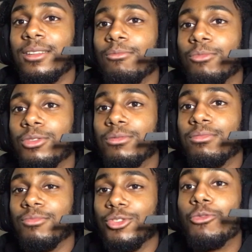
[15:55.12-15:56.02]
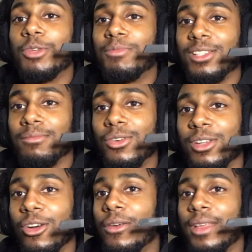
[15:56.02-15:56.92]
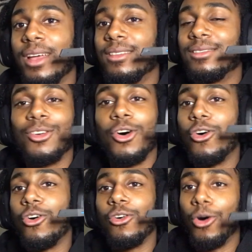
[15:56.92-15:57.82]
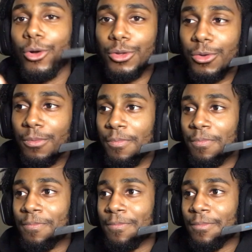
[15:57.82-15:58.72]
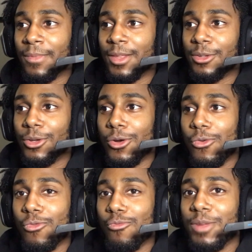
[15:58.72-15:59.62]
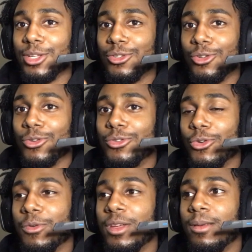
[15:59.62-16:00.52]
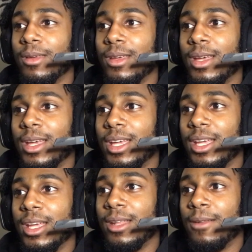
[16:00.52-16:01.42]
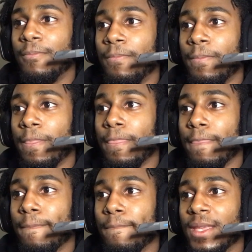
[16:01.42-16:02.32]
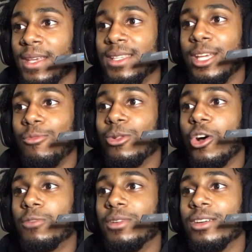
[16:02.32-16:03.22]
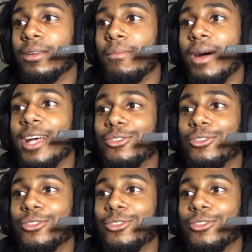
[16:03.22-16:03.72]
It was your responsibility. All that. It's all on you. So that's your story. And he said we lost because of my